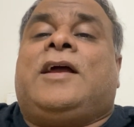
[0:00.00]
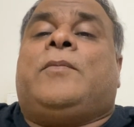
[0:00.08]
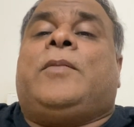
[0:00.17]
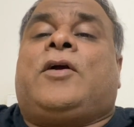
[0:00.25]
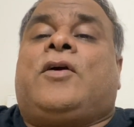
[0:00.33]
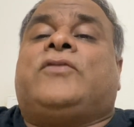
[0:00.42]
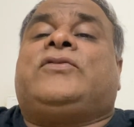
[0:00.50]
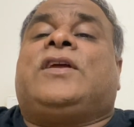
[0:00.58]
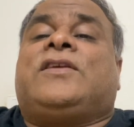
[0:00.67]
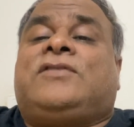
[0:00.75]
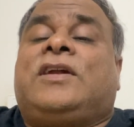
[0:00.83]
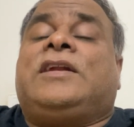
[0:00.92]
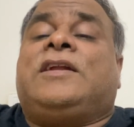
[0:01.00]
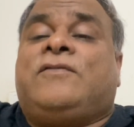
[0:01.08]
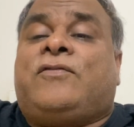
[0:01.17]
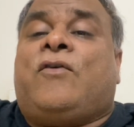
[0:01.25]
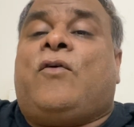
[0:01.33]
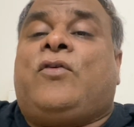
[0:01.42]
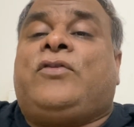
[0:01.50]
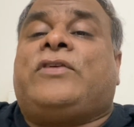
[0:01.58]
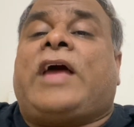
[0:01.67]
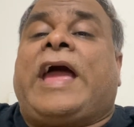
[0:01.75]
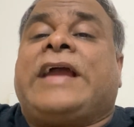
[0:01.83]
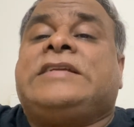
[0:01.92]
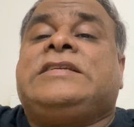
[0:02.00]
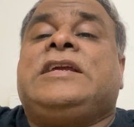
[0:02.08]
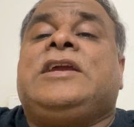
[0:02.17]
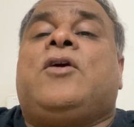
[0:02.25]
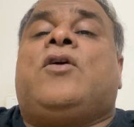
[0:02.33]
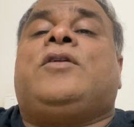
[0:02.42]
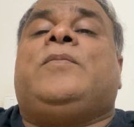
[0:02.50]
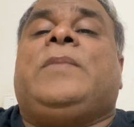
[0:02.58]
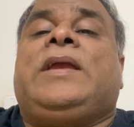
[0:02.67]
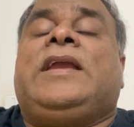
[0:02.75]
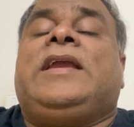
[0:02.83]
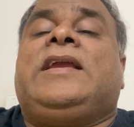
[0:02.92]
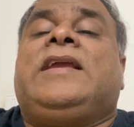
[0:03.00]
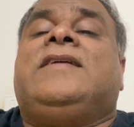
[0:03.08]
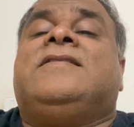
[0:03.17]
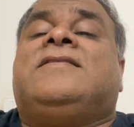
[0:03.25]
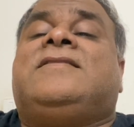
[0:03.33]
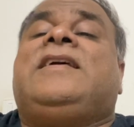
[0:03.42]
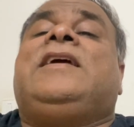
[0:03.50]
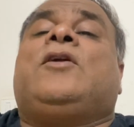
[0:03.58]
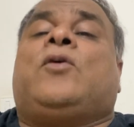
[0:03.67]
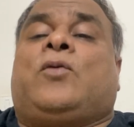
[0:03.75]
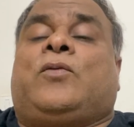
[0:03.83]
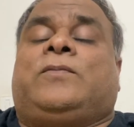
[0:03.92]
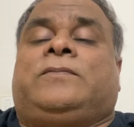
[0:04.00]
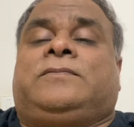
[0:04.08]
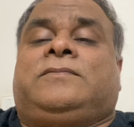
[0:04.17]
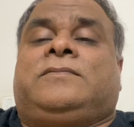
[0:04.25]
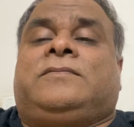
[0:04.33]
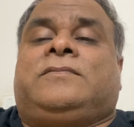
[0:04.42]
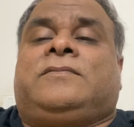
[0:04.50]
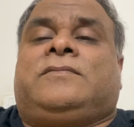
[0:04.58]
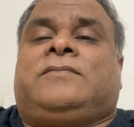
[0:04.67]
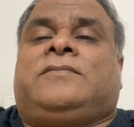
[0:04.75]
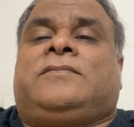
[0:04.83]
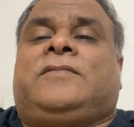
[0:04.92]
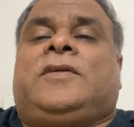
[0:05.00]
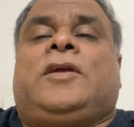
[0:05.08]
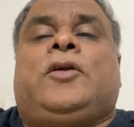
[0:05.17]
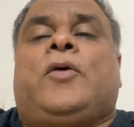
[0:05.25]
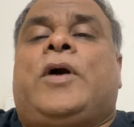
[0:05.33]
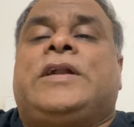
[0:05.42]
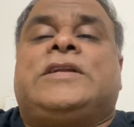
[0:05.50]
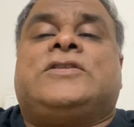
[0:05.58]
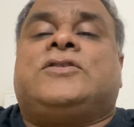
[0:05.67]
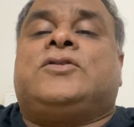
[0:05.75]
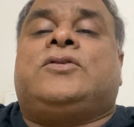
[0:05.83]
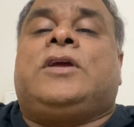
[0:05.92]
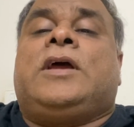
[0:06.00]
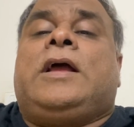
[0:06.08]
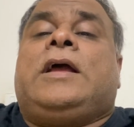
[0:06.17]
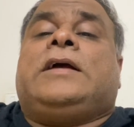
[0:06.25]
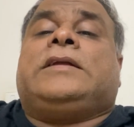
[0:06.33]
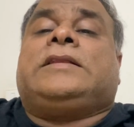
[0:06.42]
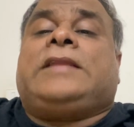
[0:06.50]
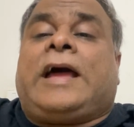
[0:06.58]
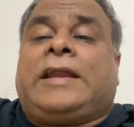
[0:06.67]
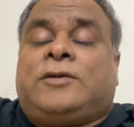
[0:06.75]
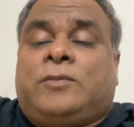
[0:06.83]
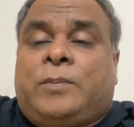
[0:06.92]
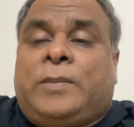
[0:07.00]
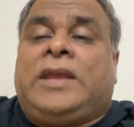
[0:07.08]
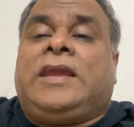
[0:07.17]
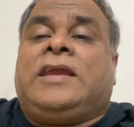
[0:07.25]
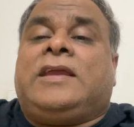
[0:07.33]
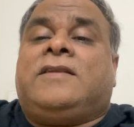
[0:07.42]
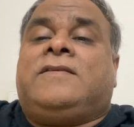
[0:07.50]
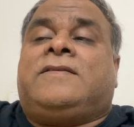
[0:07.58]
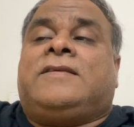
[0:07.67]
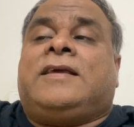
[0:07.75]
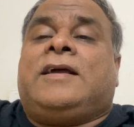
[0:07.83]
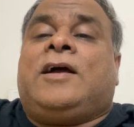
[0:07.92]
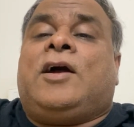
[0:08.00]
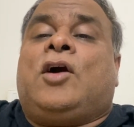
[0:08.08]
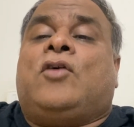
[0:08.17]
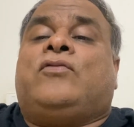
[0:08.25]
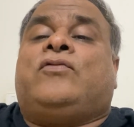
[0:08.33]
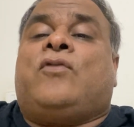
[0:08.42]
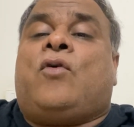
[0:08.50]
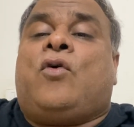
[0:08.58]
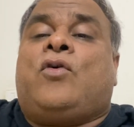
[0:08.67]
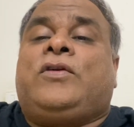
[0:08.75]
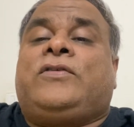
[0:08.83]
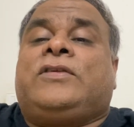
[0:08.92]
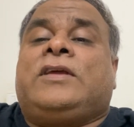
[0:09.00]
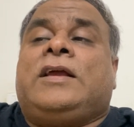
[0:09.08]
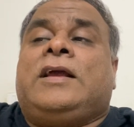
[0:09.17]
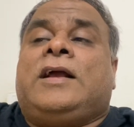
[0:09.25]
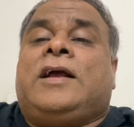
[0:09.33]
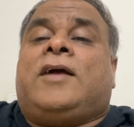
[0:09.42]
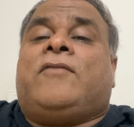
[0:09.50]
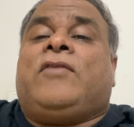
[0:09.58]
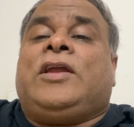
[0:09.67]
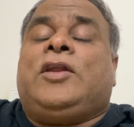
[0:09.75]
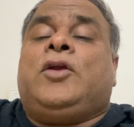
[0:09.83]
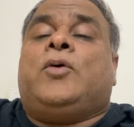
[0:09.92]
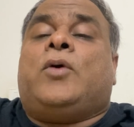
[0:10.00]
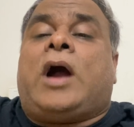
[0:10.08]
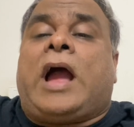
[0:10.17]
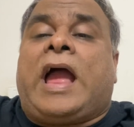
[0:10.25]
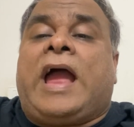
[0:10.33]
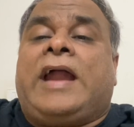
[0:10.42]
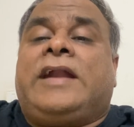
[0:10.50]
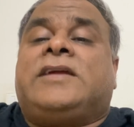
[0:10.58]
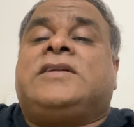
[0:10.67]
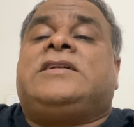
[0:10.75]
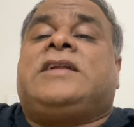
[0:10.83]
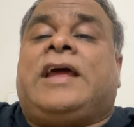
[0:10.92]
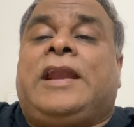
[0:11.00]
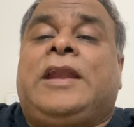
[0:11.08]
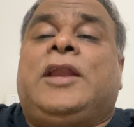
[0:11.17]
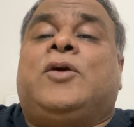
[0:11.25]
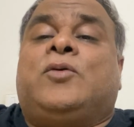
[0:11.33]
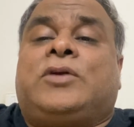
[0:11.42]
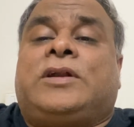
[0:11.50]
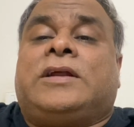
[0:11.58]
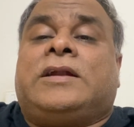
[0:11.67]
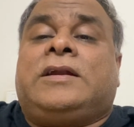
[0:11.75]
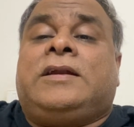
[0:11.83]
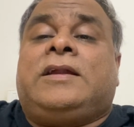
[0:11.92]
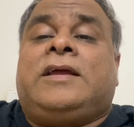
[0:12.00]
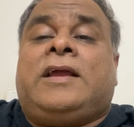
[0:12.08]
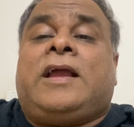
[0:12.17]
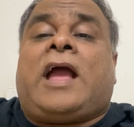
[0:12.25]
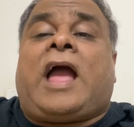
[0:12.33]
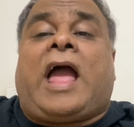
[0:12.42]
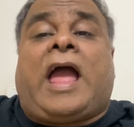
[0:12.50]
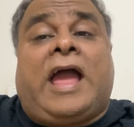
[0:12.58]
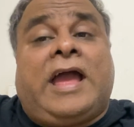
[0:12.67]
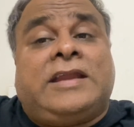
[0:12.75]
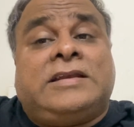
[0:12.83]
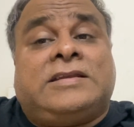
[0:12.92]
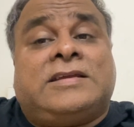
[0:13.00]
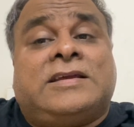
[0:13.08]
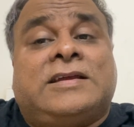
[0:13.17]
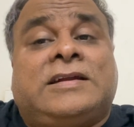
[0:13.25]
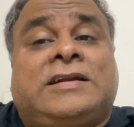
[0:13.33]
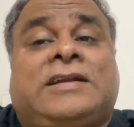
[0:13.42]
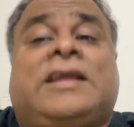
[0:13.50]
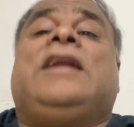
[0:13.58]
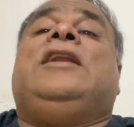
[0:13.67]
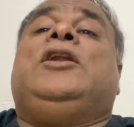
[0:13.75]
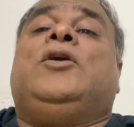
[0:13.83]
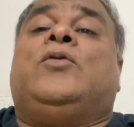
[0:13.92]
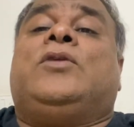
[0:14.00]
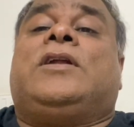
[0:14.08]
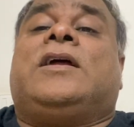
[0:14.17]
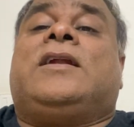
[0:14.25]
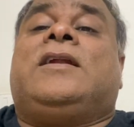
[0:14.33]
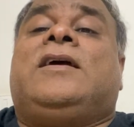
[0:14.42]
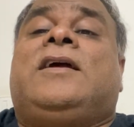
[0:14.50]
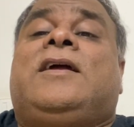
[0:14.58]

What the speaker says: Because the resultant force acting on me is 0. You understood? That means force, when you add 10 Newton and 10 Newton,